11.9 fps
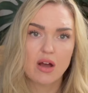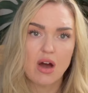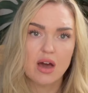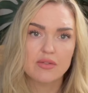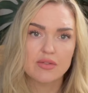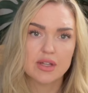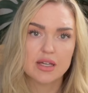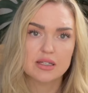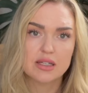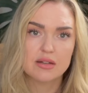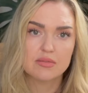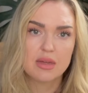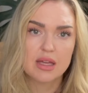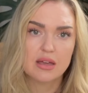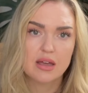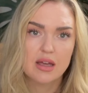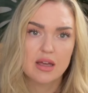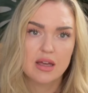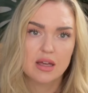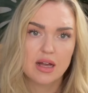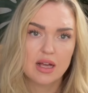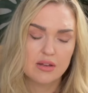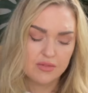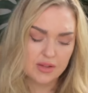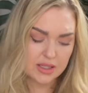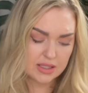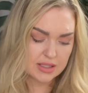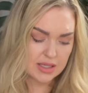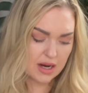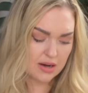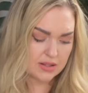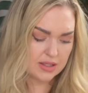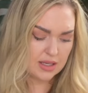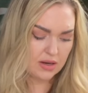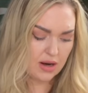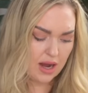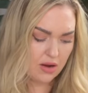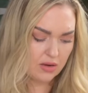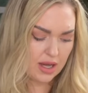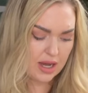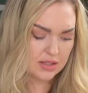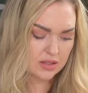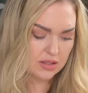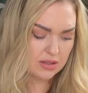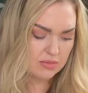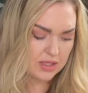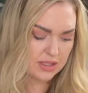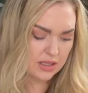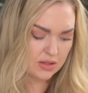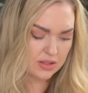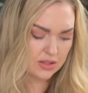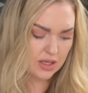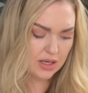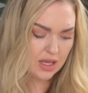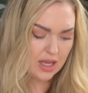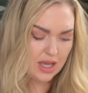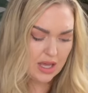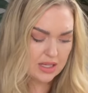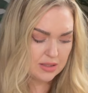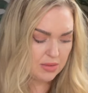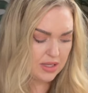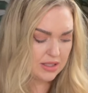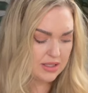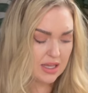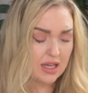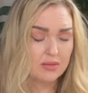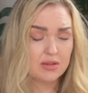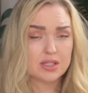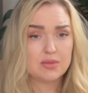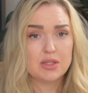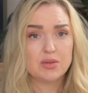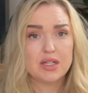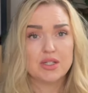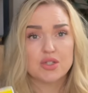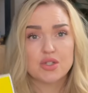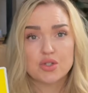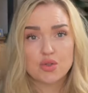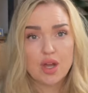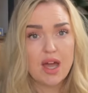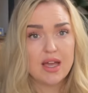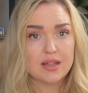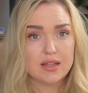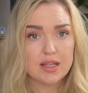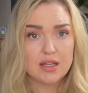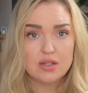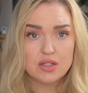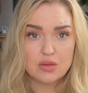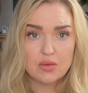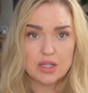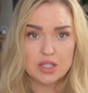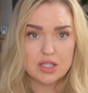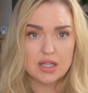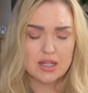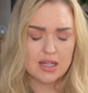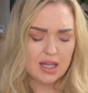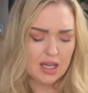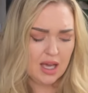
conflict and being kind of feeling scarcity or outcast or misunderstood is being sandwiched between strength, intuition.